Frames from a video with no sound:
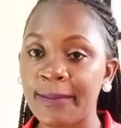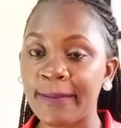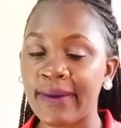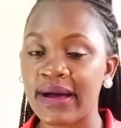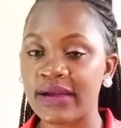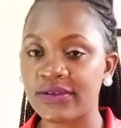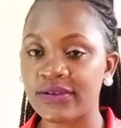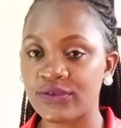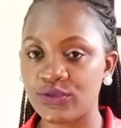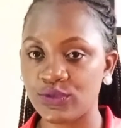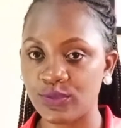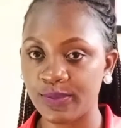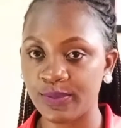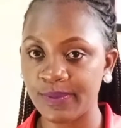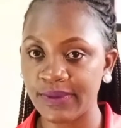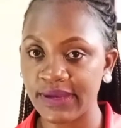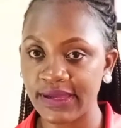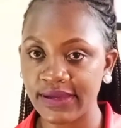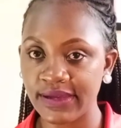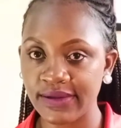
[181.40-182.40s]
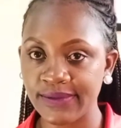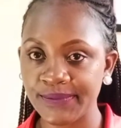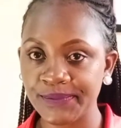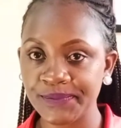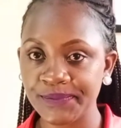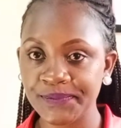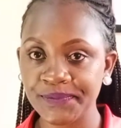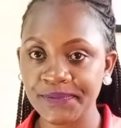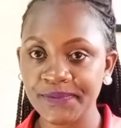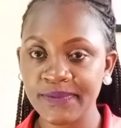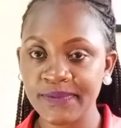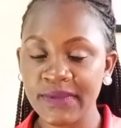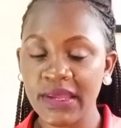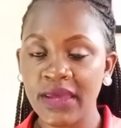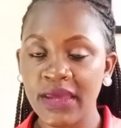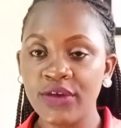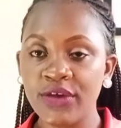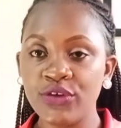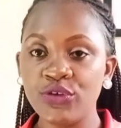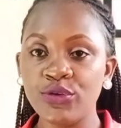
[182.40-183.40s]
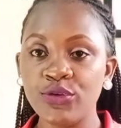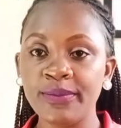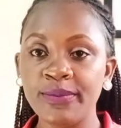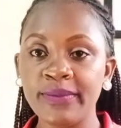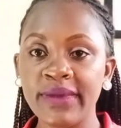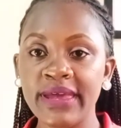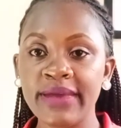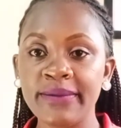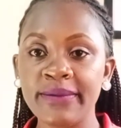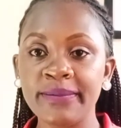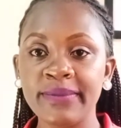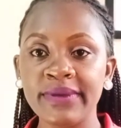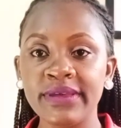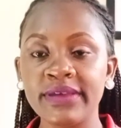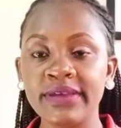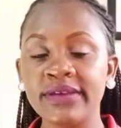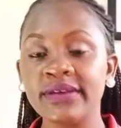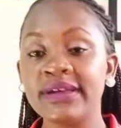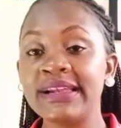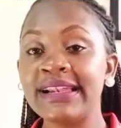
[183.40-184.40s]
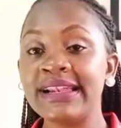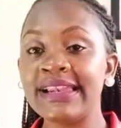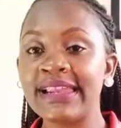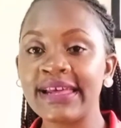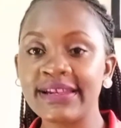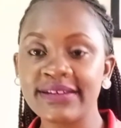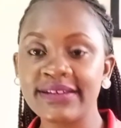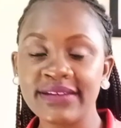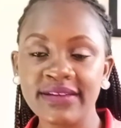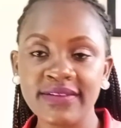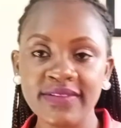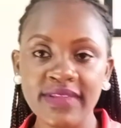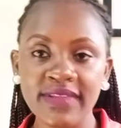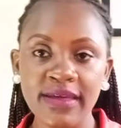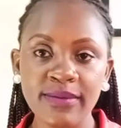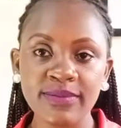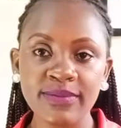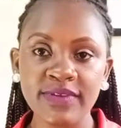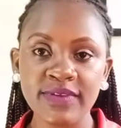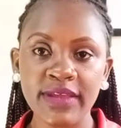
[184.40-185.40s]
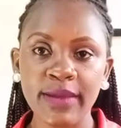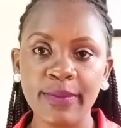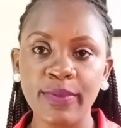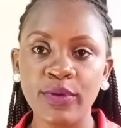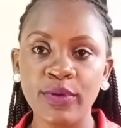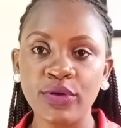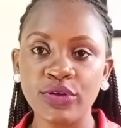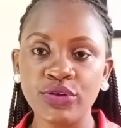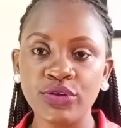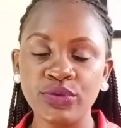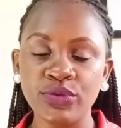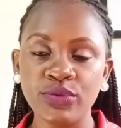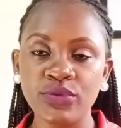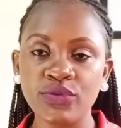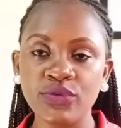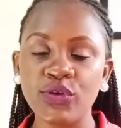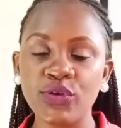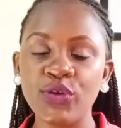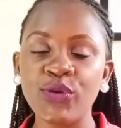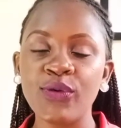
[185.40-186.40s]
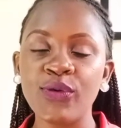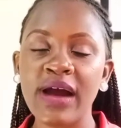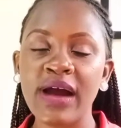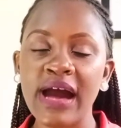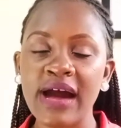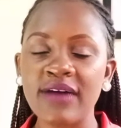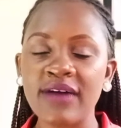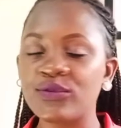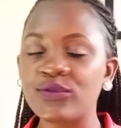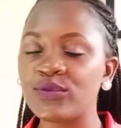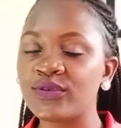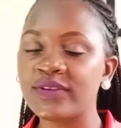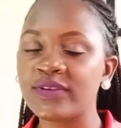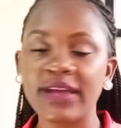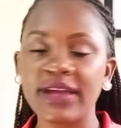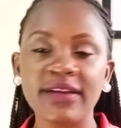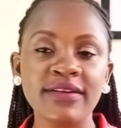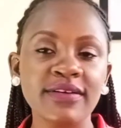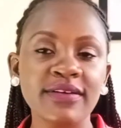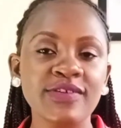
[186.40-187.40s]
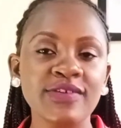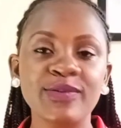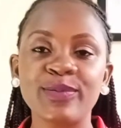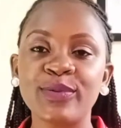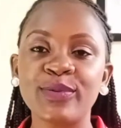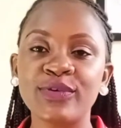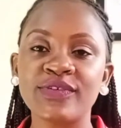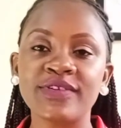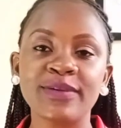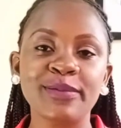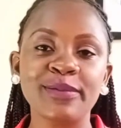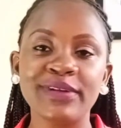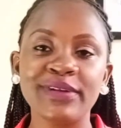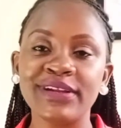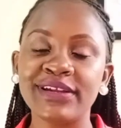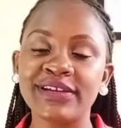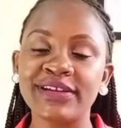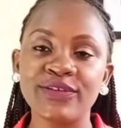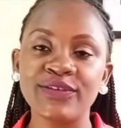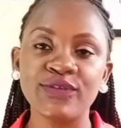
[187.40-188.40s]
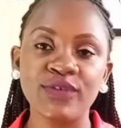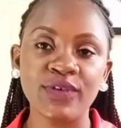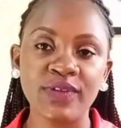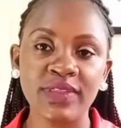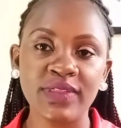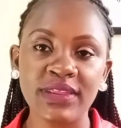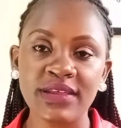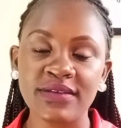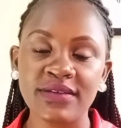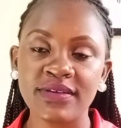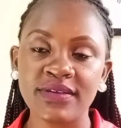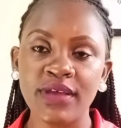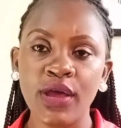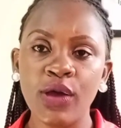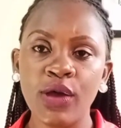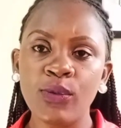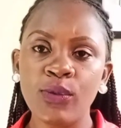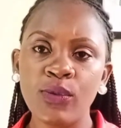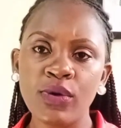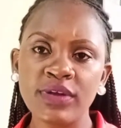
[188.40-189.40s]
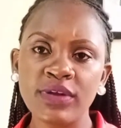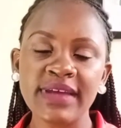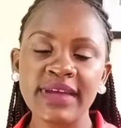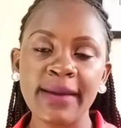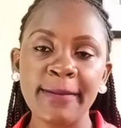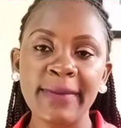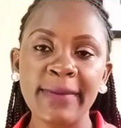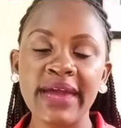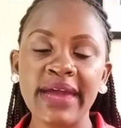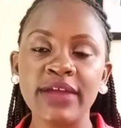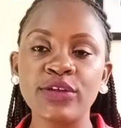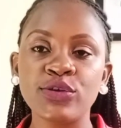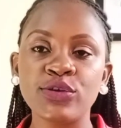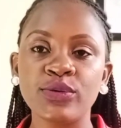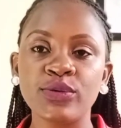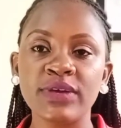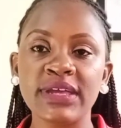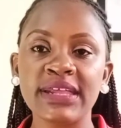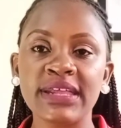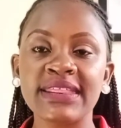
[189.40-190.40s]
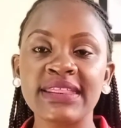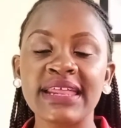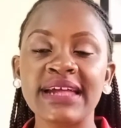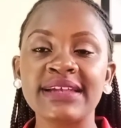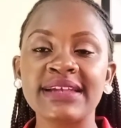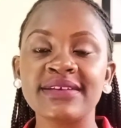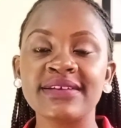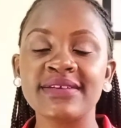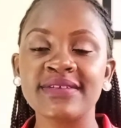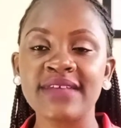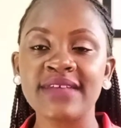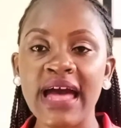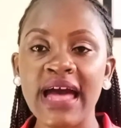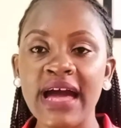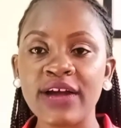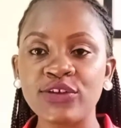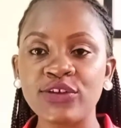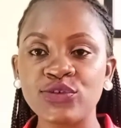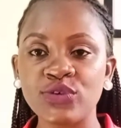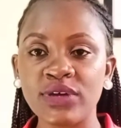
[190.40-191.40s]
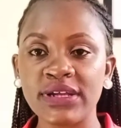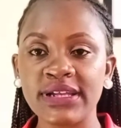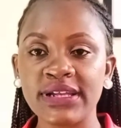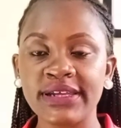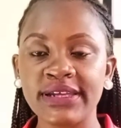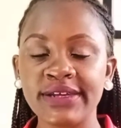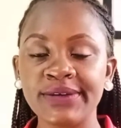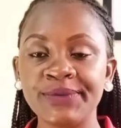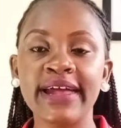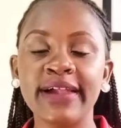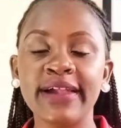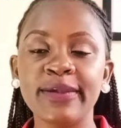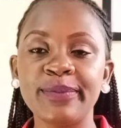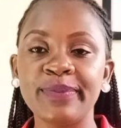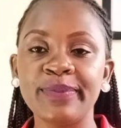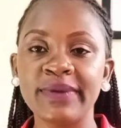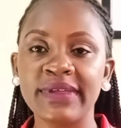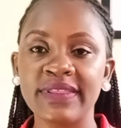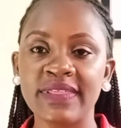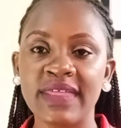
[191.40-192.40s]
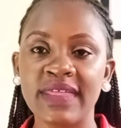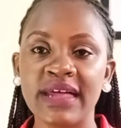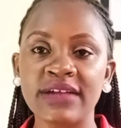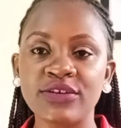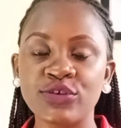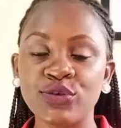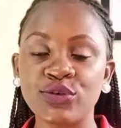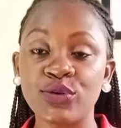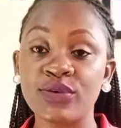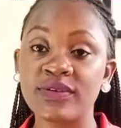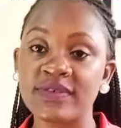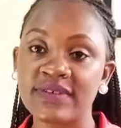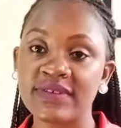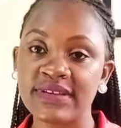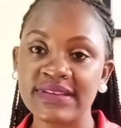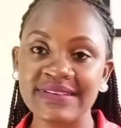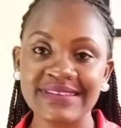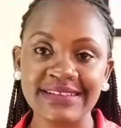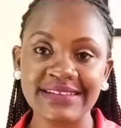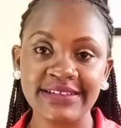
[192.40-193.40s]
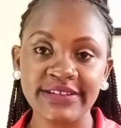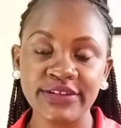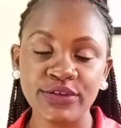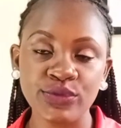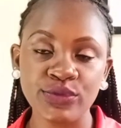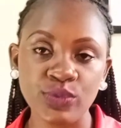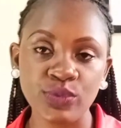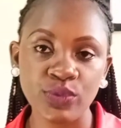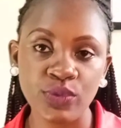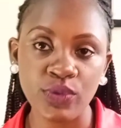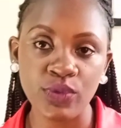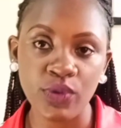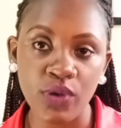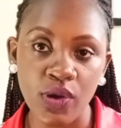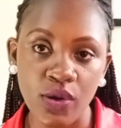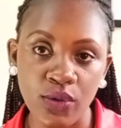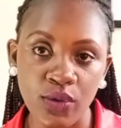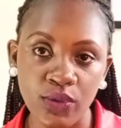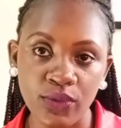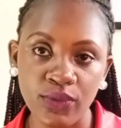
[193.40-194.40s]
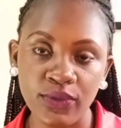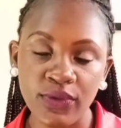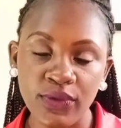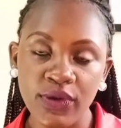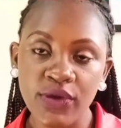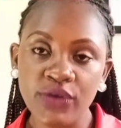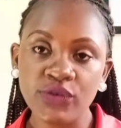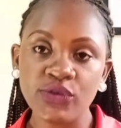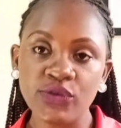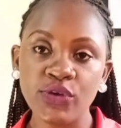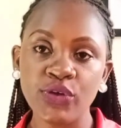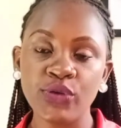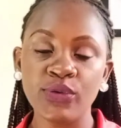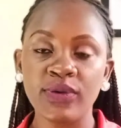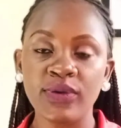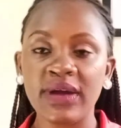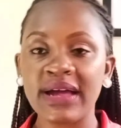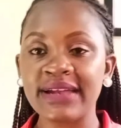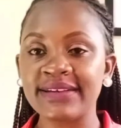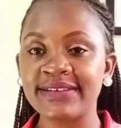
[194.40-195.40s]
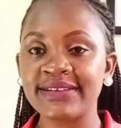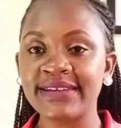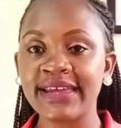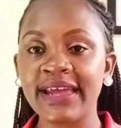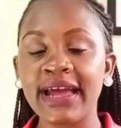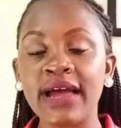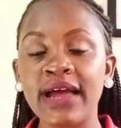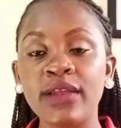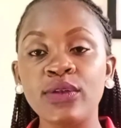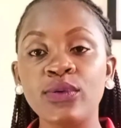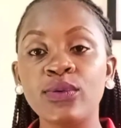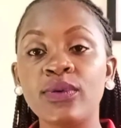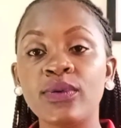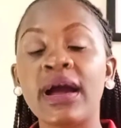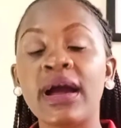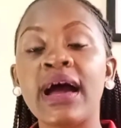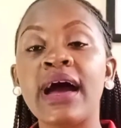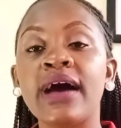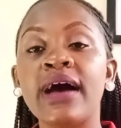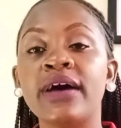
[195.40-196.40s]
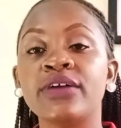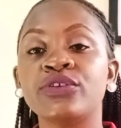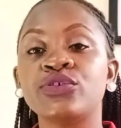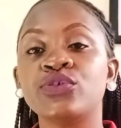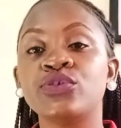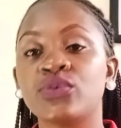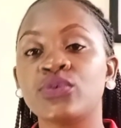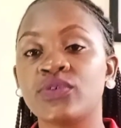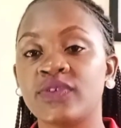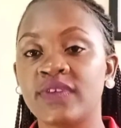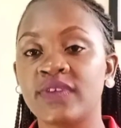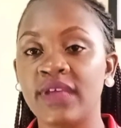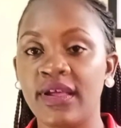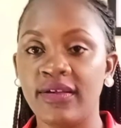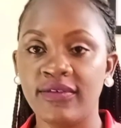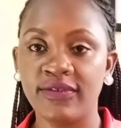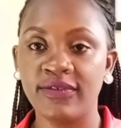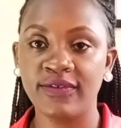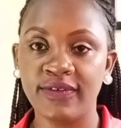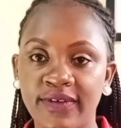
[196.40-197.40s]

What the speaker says: part to play. You may be letting them step on you, so you have to take responsibility for this. What am I doing that is actually helping that toxicity to grow? So you can take a look at yourself.